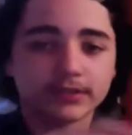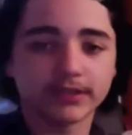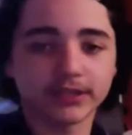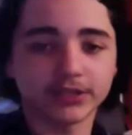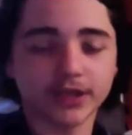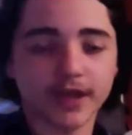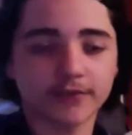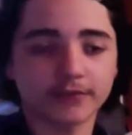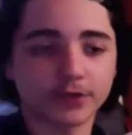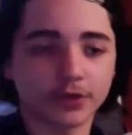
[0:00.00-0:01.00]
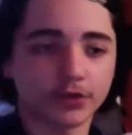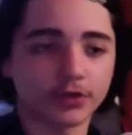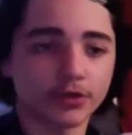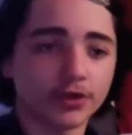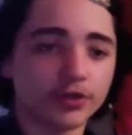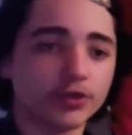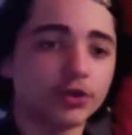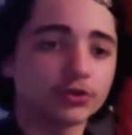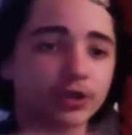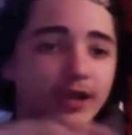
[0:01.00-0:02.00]
And then you have your You'd
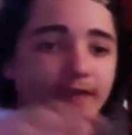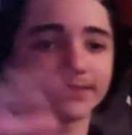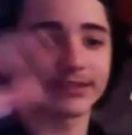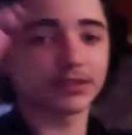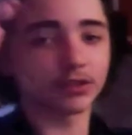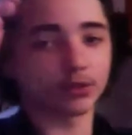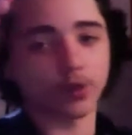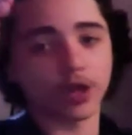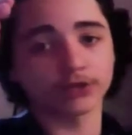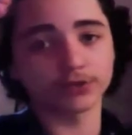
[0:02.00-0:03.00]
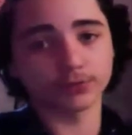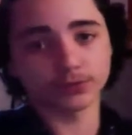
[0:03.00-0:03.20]
also have this thing called a roster,